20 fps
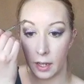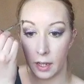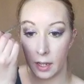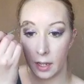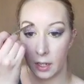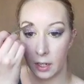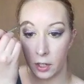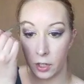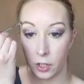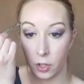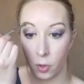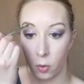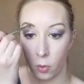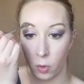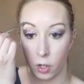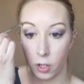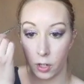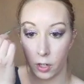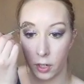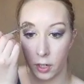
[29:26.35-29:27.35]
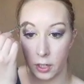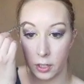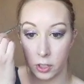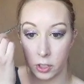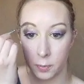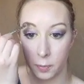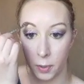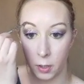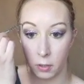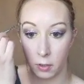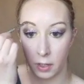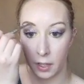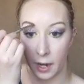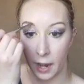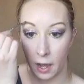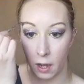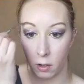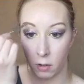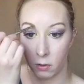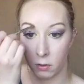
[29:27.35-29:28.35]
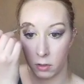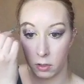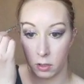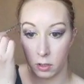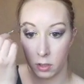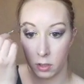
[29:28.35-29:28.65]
inner corner and just pull it out.